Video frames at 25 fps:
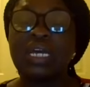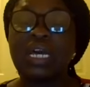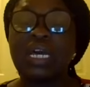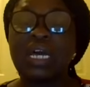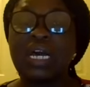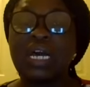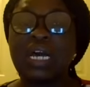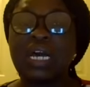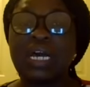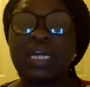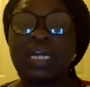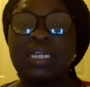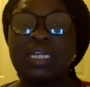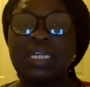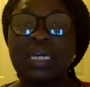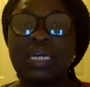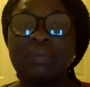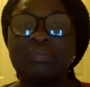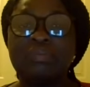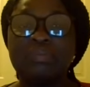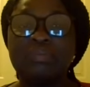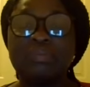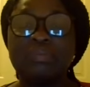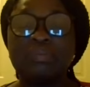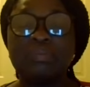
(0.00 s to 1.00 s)
and
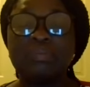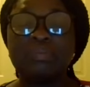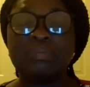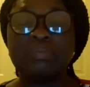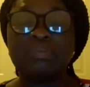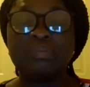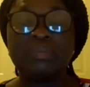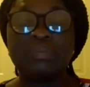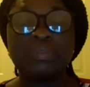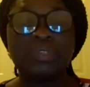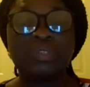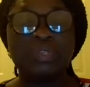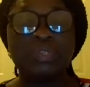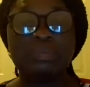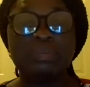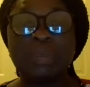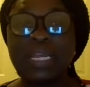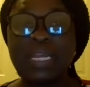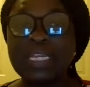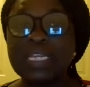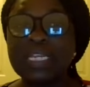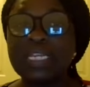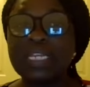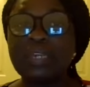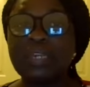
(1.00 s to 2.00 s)

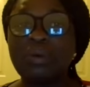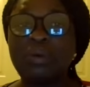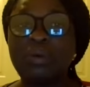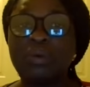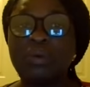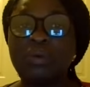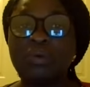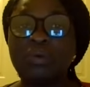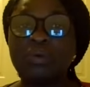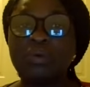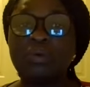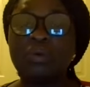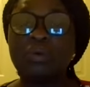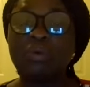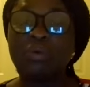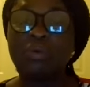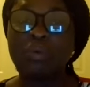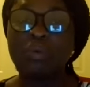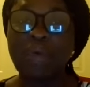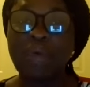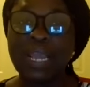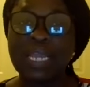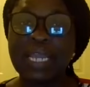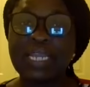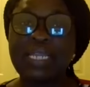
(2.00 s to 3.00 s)
depending on
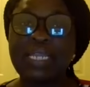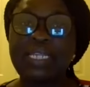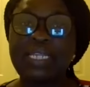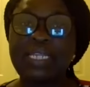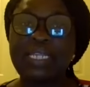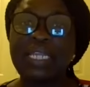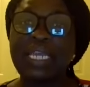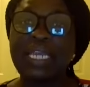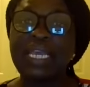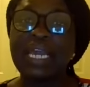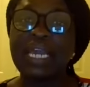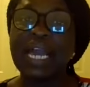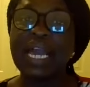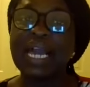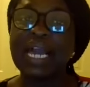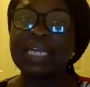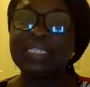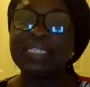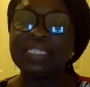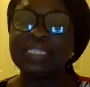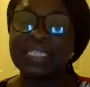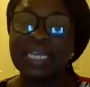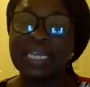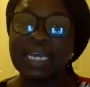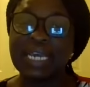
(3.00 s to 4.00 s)
when they
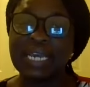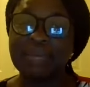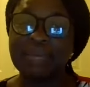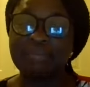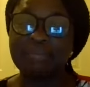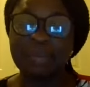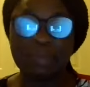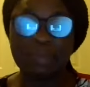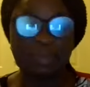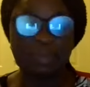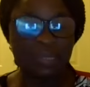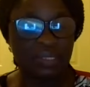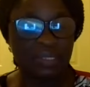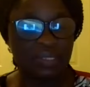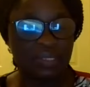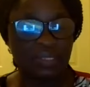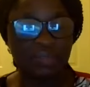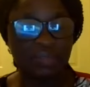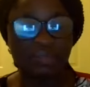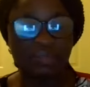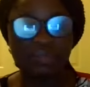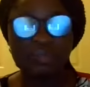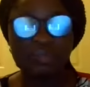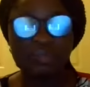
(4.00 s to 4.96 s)
had their babies.